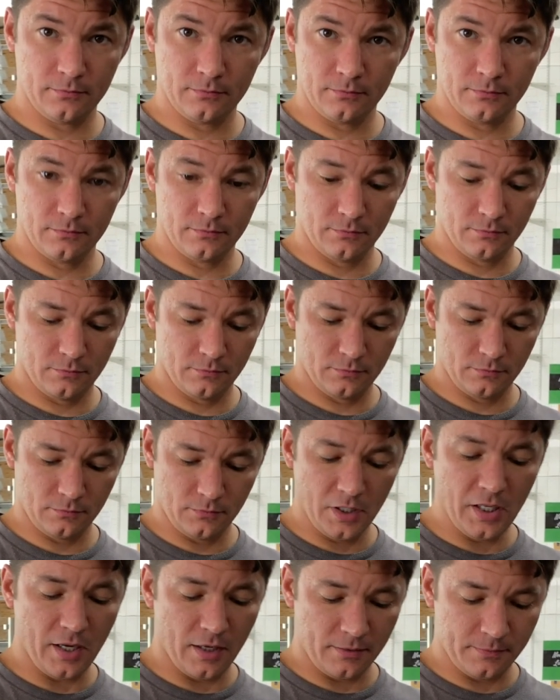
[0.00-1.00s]
Really? I
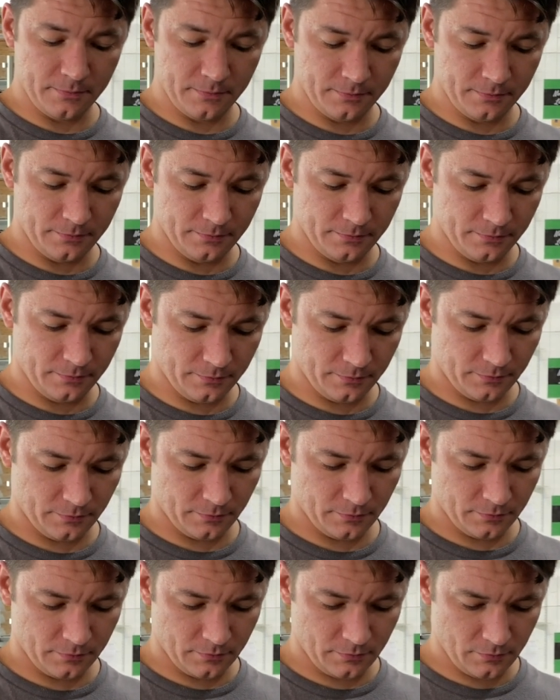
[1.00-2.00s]
yeah. figured it smells
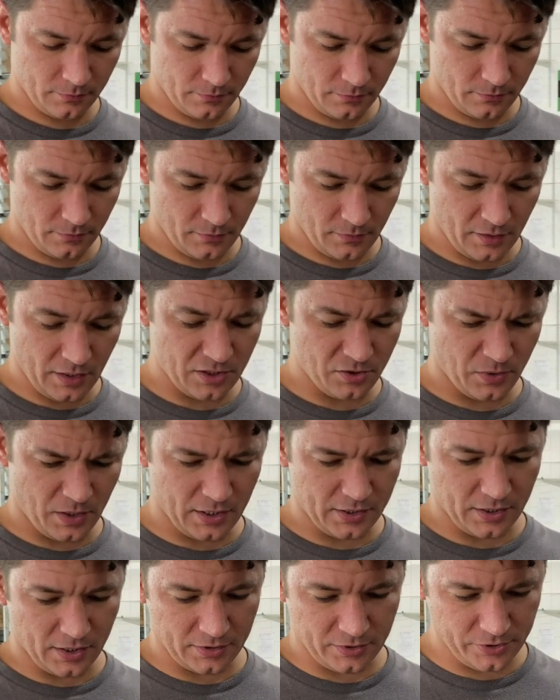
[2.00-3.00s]
spicy. That's what I
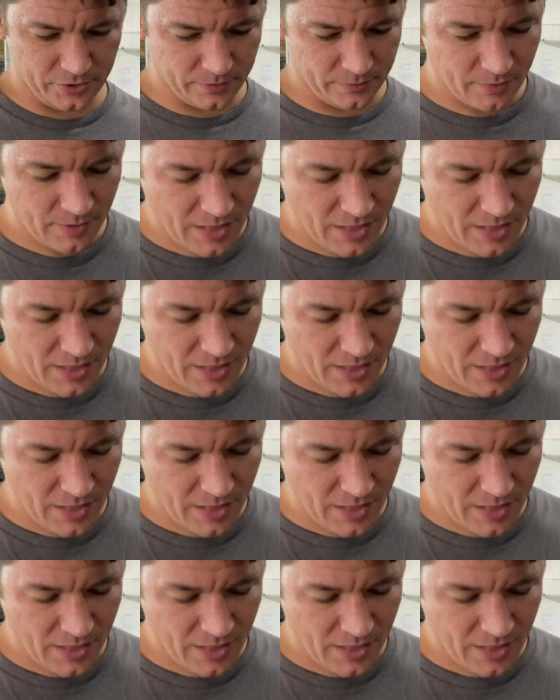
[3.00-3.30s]
thought too.